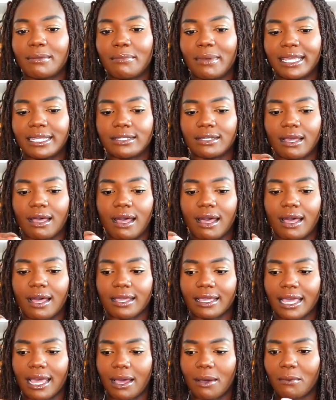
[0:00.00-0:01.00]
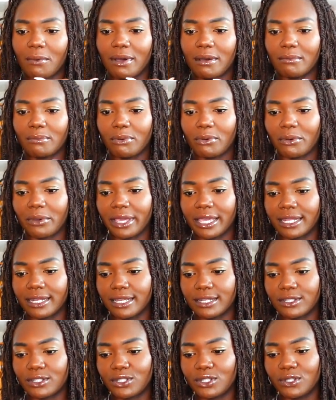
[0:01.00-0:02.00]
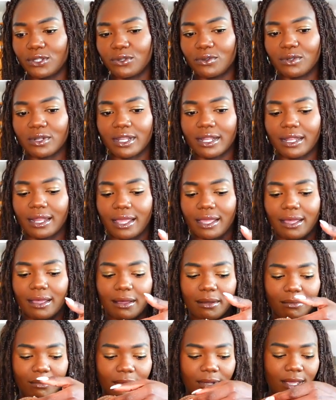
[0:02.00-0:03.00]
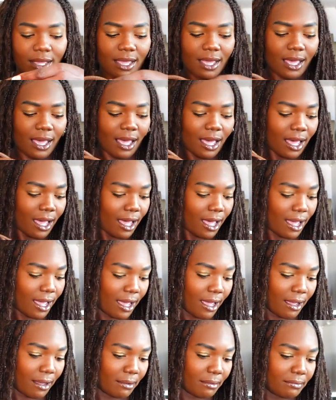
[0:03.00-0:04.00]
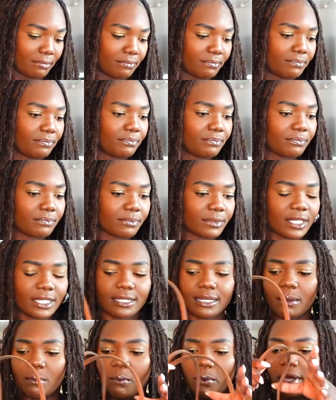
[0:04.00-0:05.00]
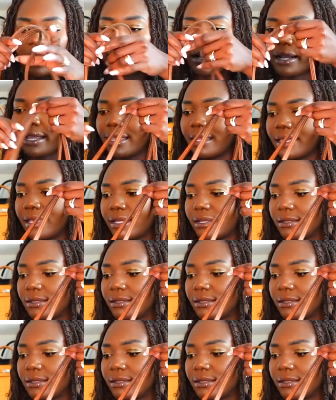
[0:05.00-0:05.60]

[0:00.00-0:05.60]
My dog at one point chewed on them somewhere.